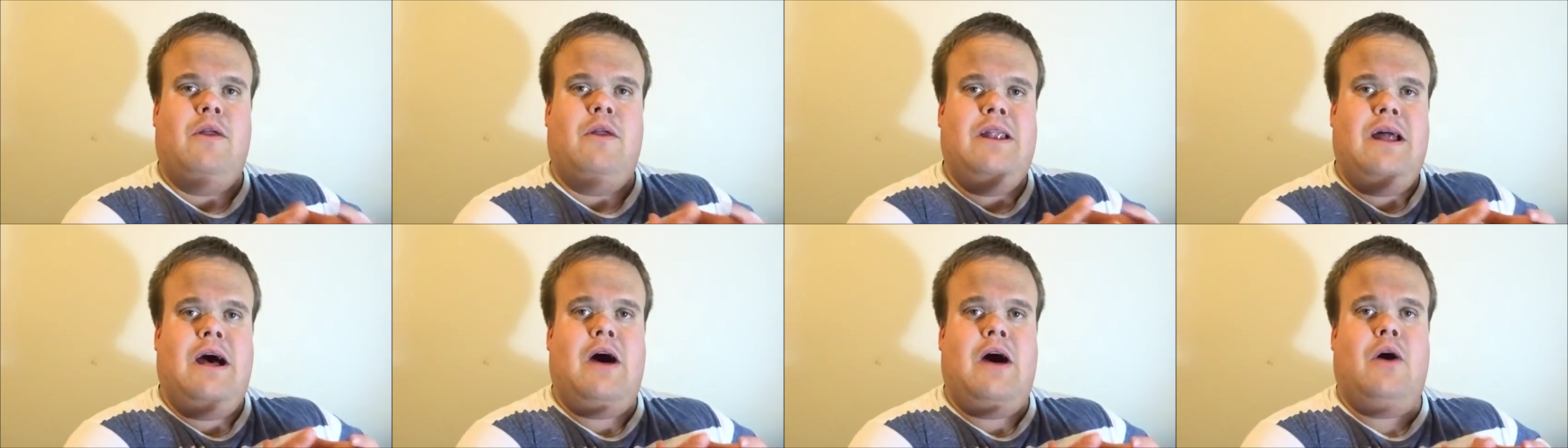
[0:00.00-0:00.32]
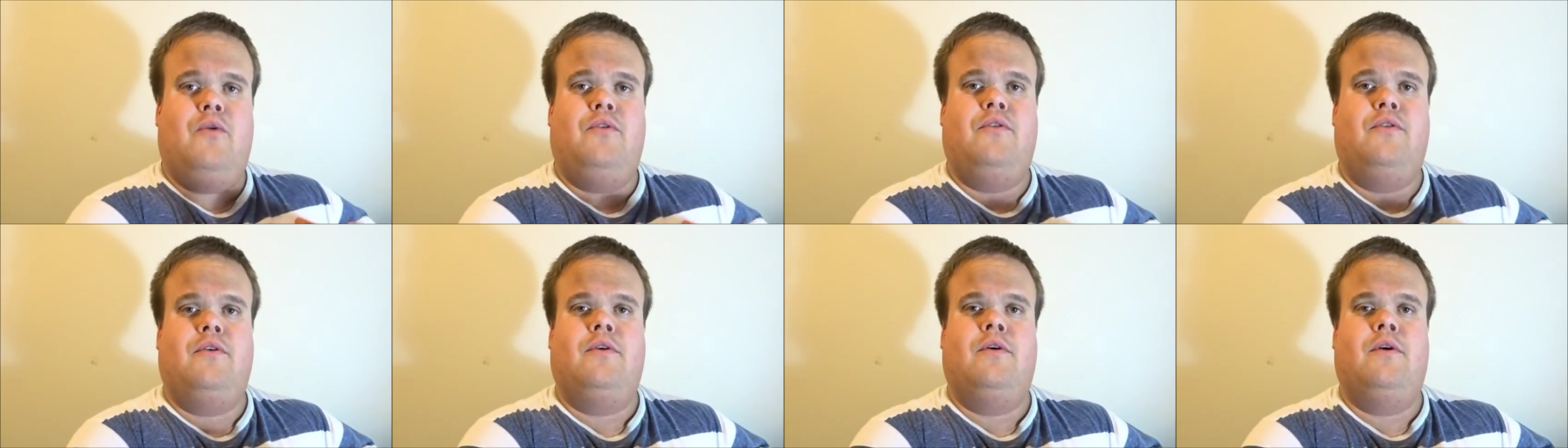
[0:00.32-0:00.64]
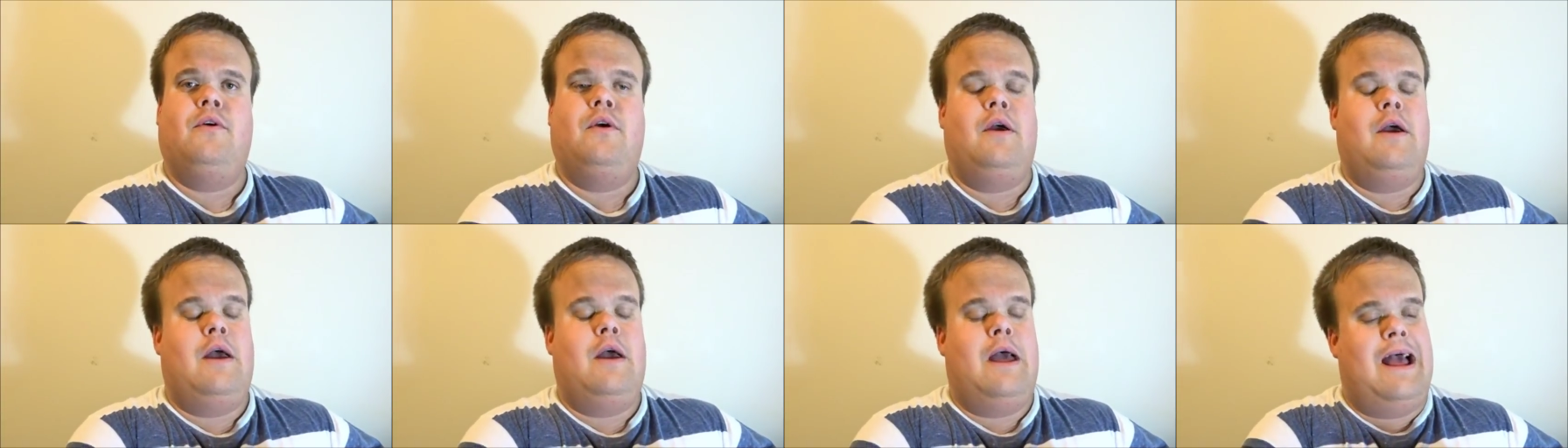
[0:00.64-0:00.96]
and out,
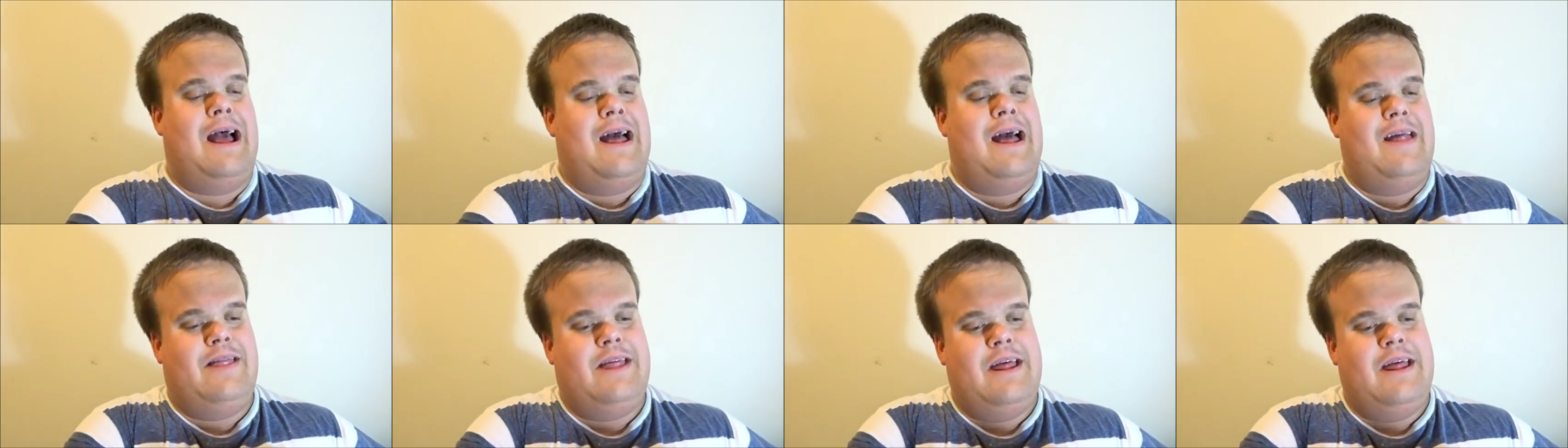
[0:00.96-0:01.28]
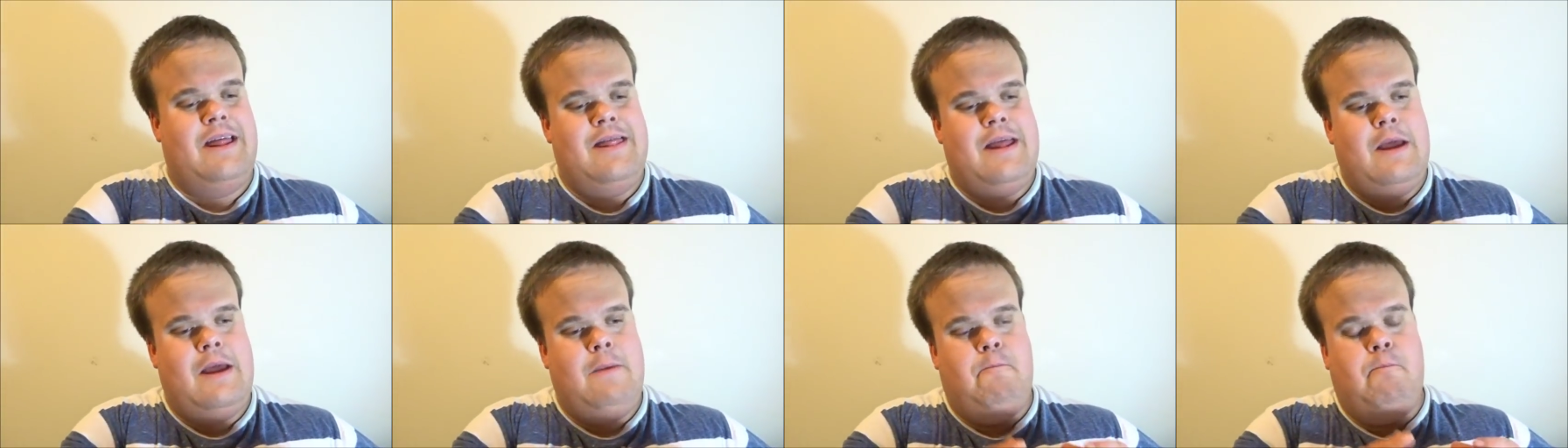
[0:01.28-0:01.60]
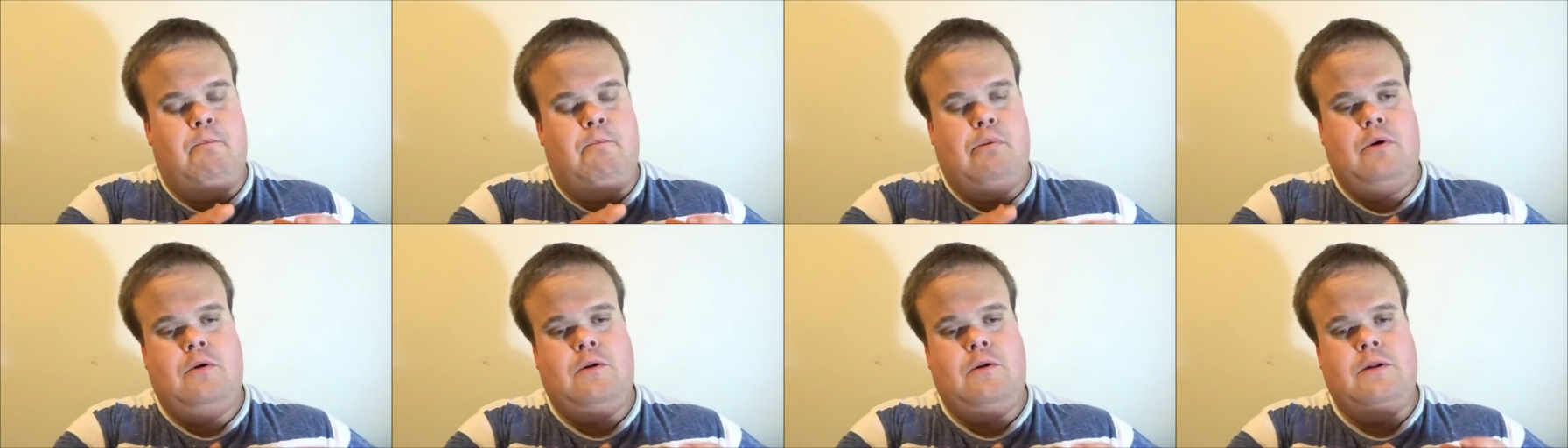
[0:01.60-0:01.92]
and then they
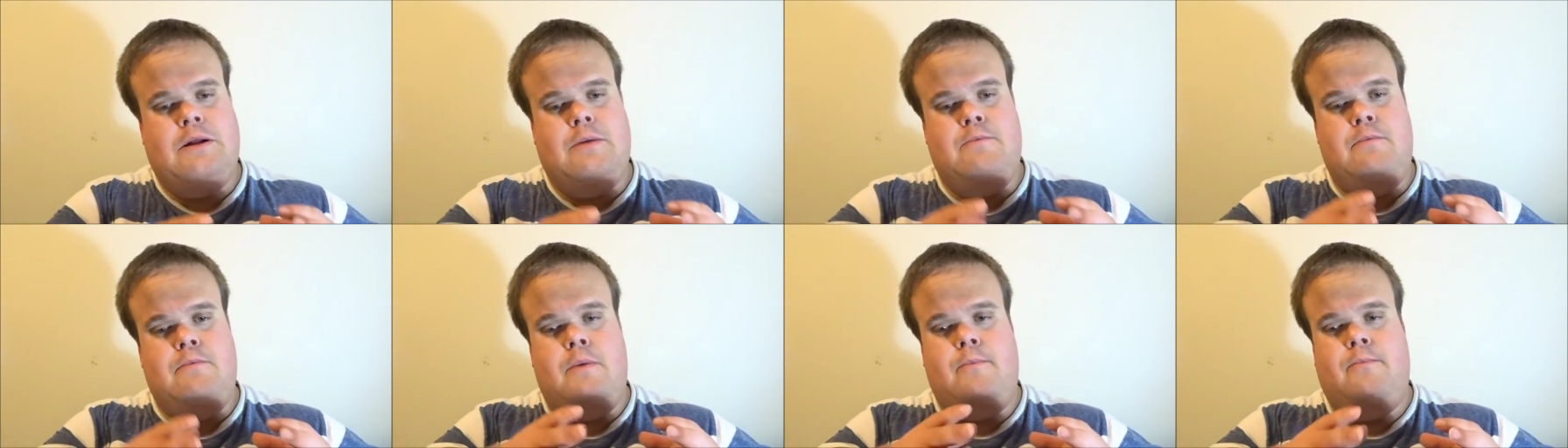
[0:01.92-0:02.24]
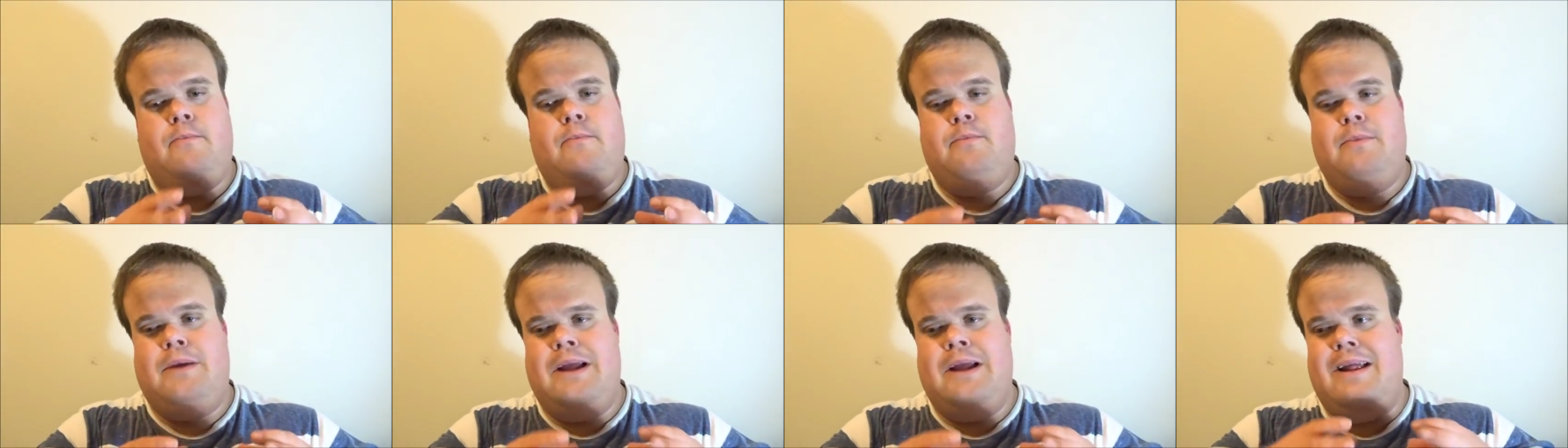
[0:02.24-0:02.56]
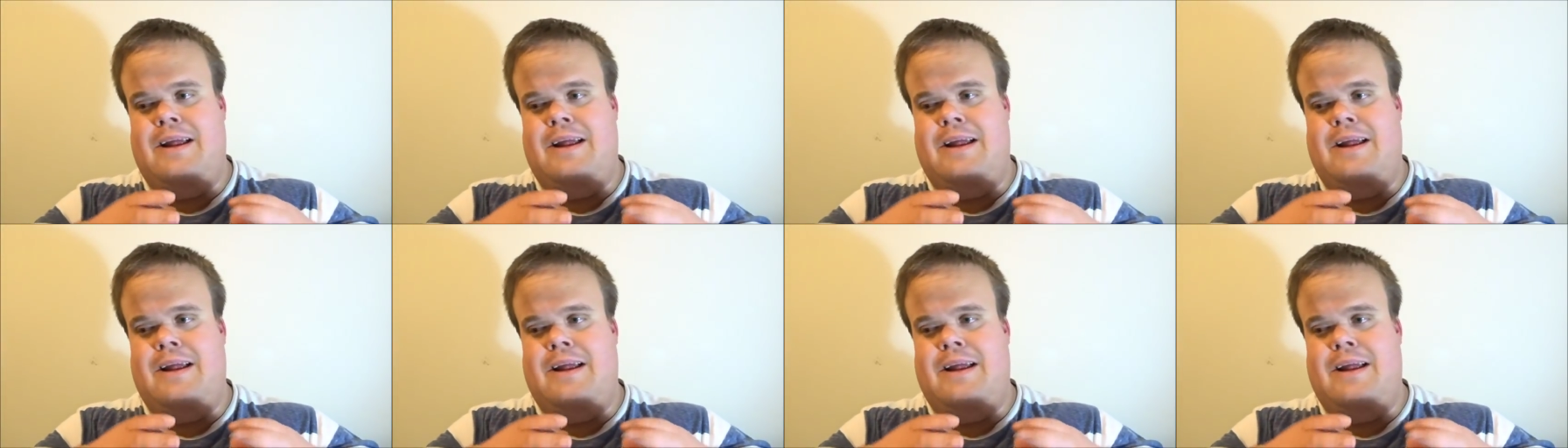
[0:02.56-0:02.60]
build and